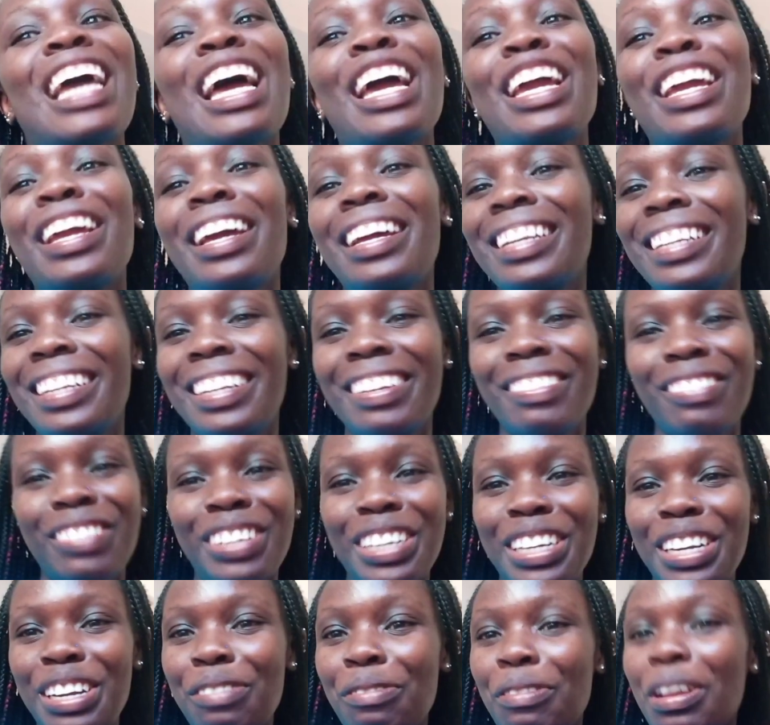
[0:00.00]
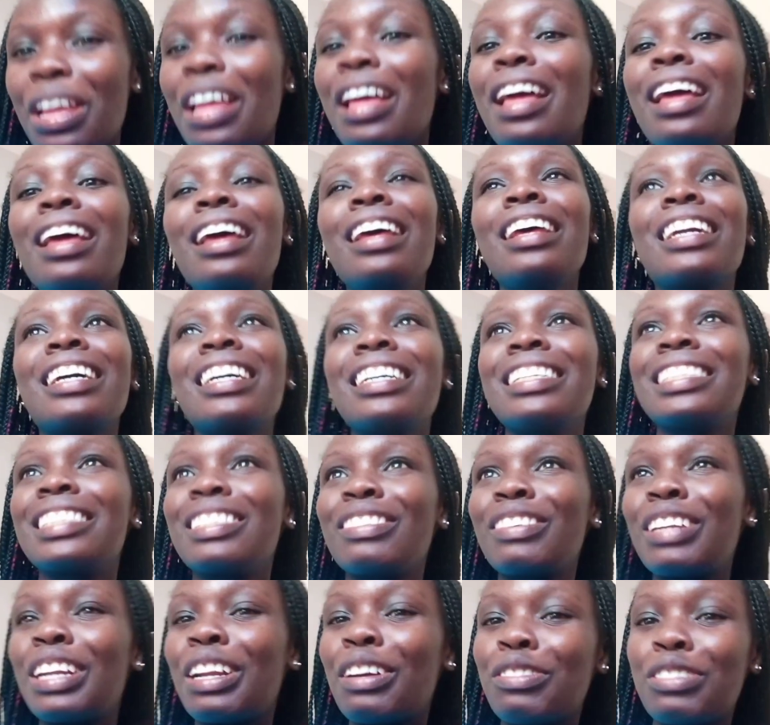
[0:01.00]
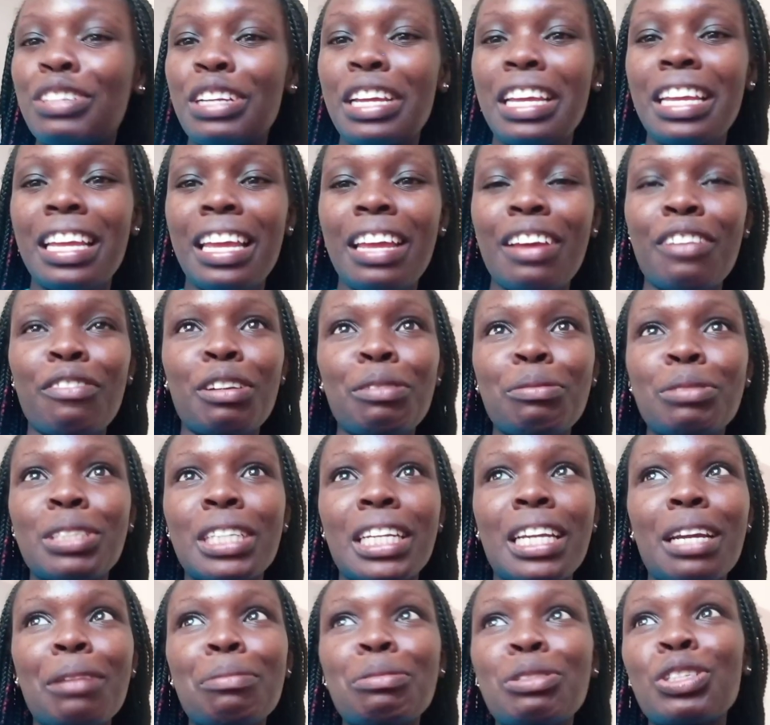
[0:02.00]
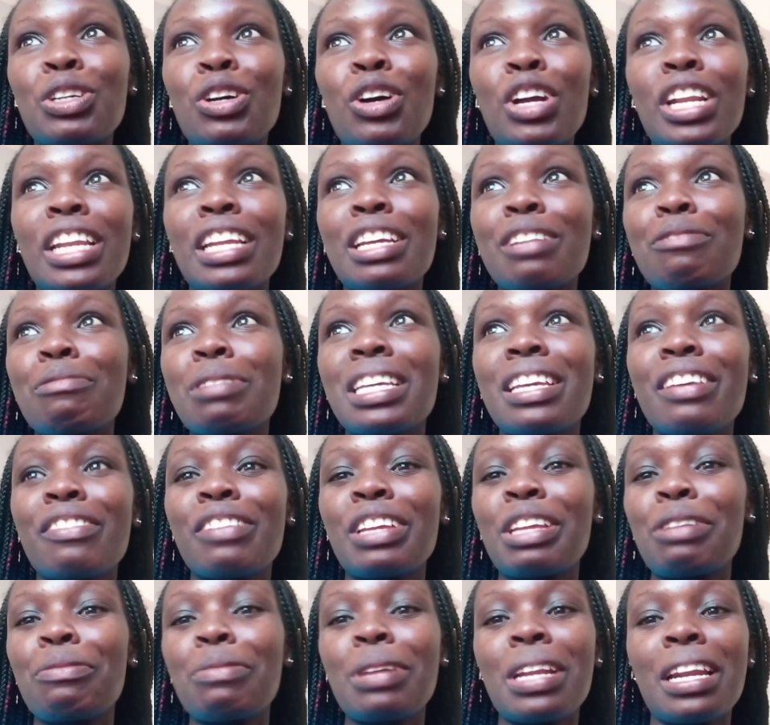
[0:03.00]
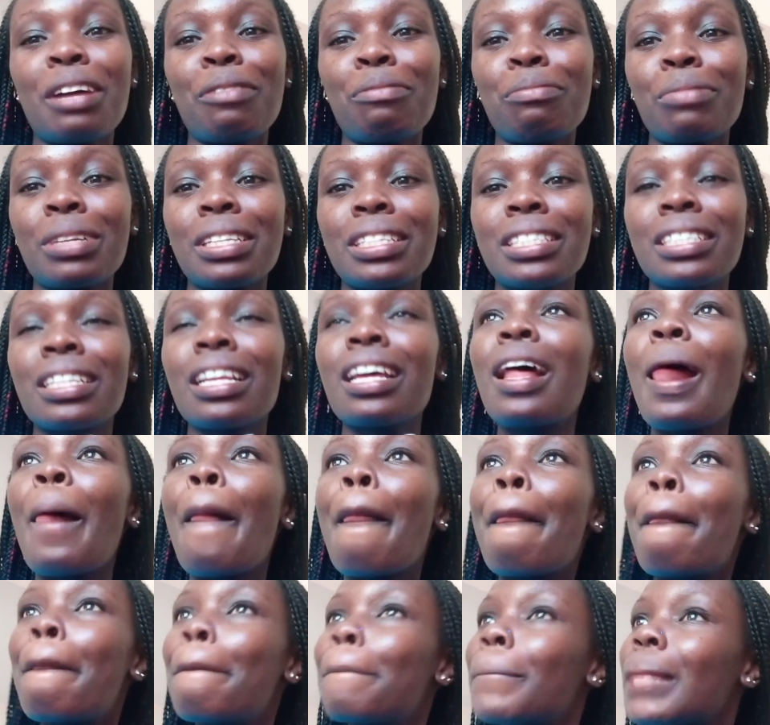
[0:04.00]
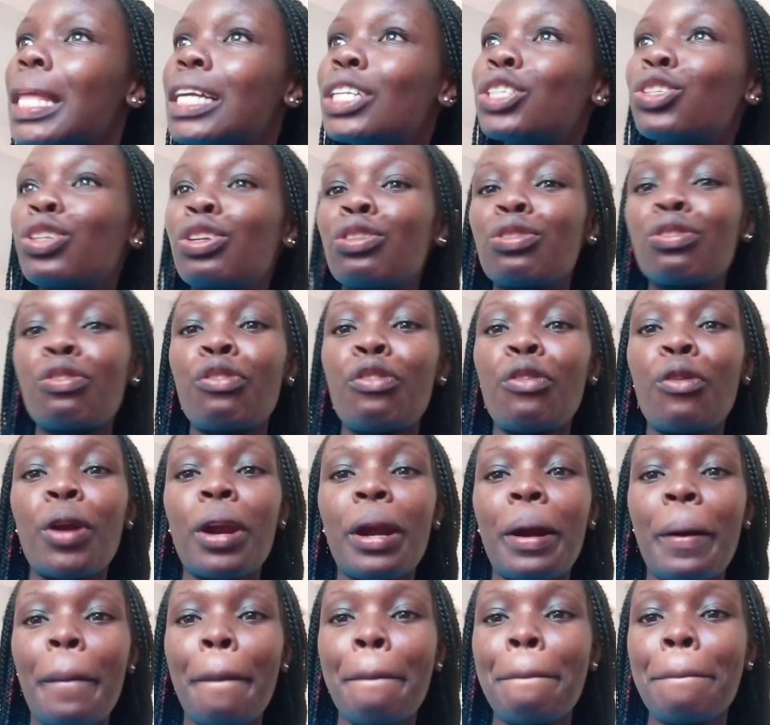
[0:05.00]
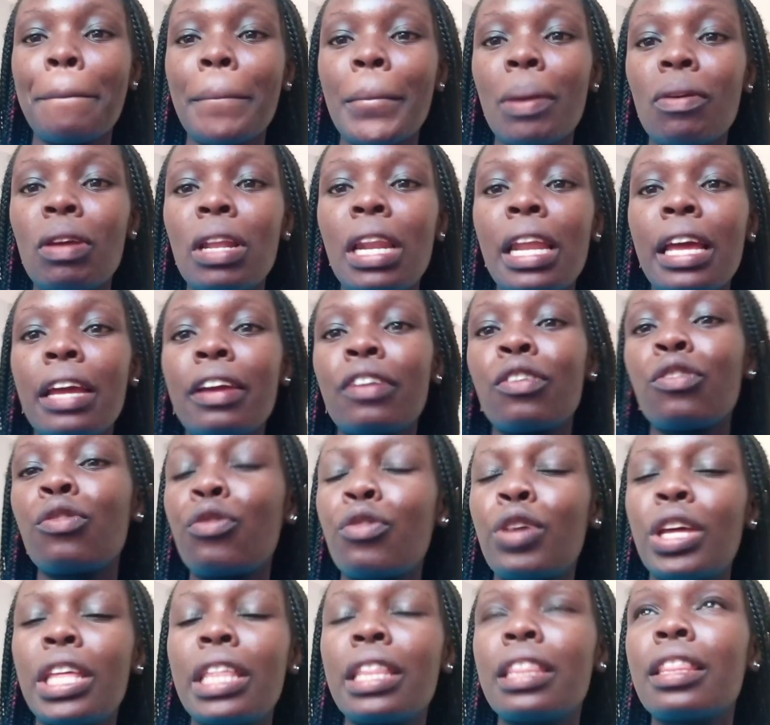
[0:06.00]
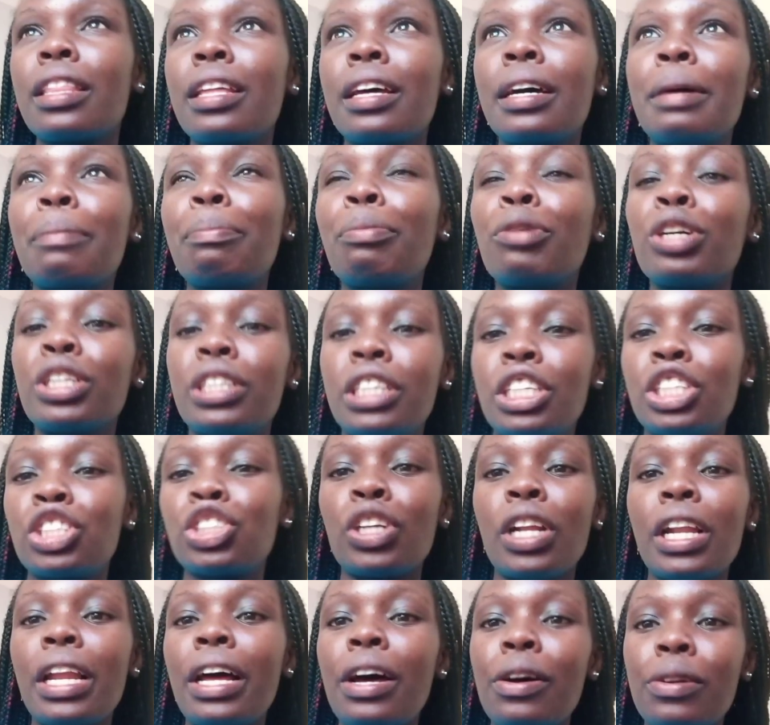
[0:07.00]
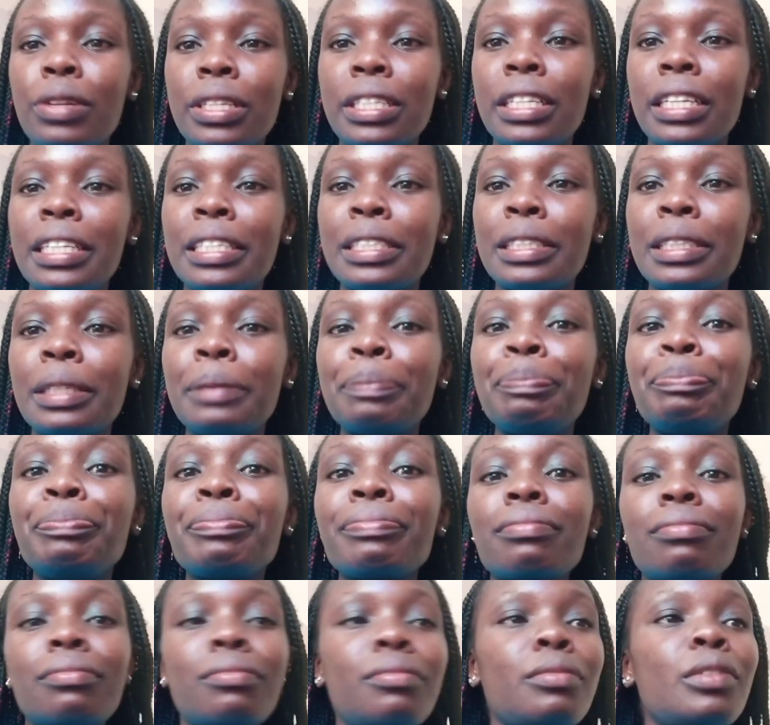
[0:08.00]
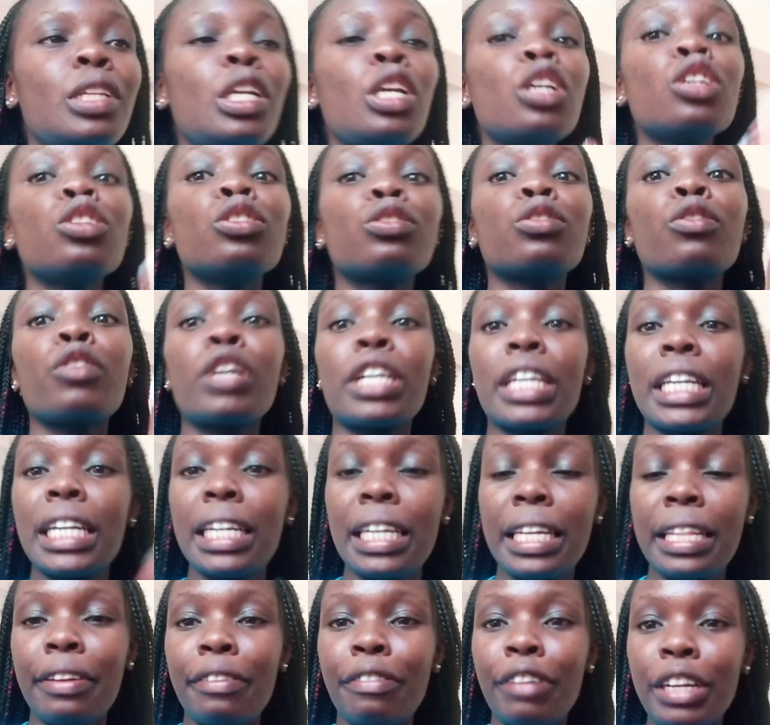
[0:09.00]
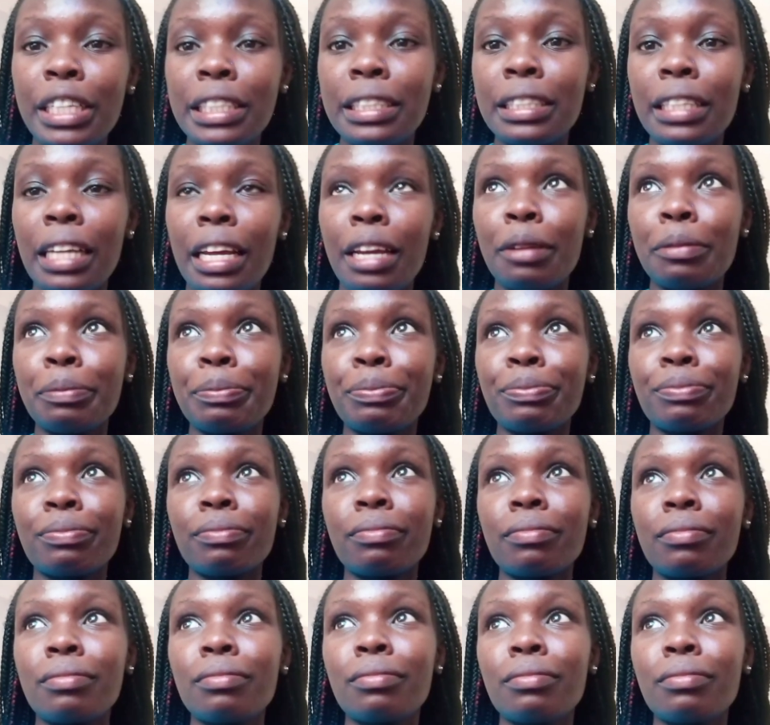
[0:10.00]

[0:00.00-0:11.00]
I had given up. Because even after I gave up, she kept calling me, giving me numbers to look for, like, with potential houses. So really, the first time,